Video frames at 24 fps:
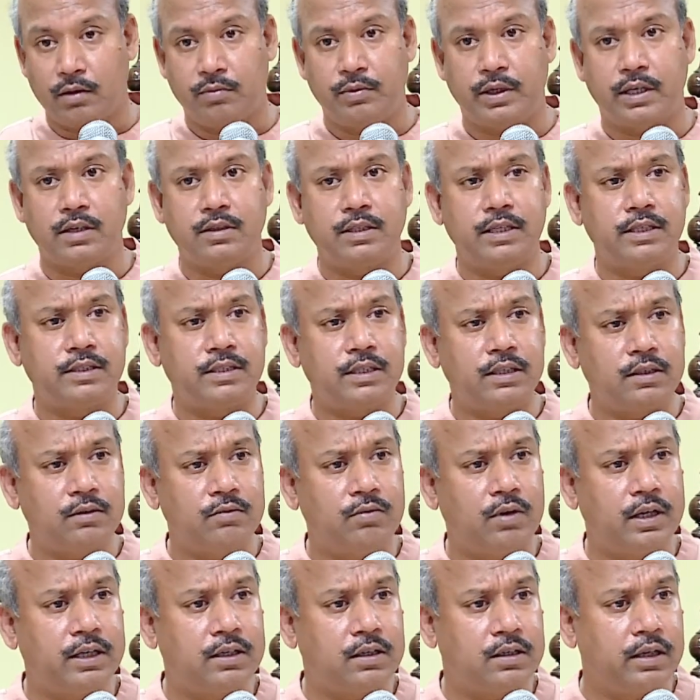because they said,
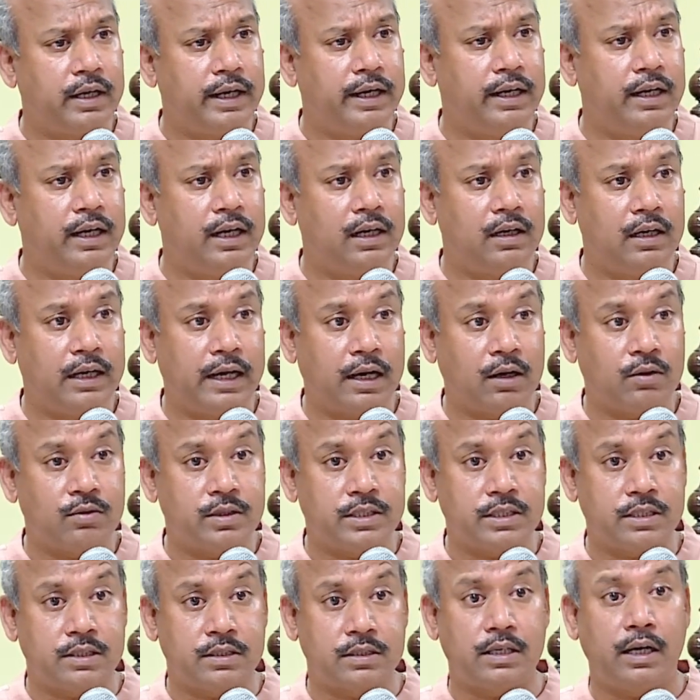what Indian
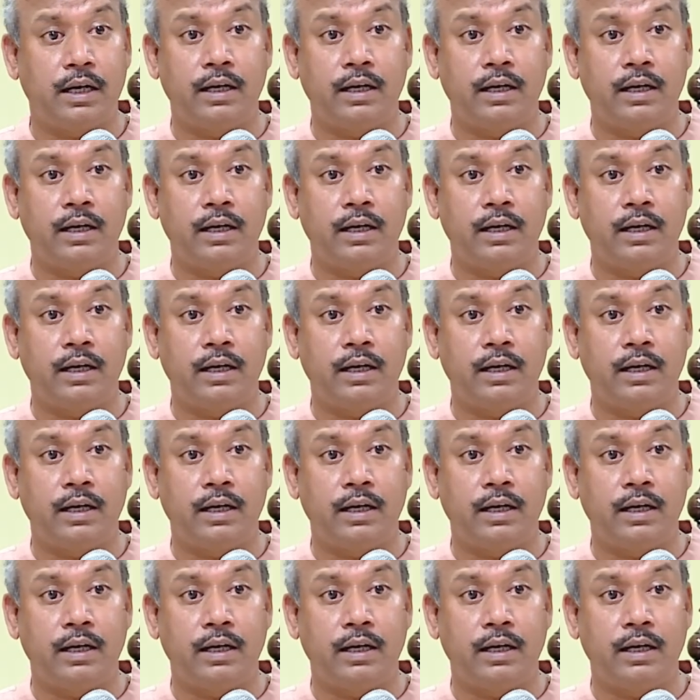languages?